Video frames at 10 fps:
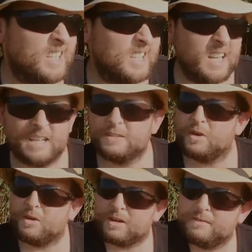yeah,
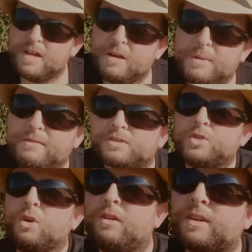so I'll give you a little bit of a
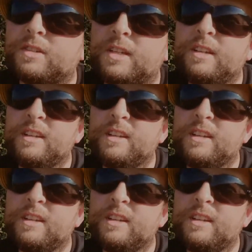tour actually.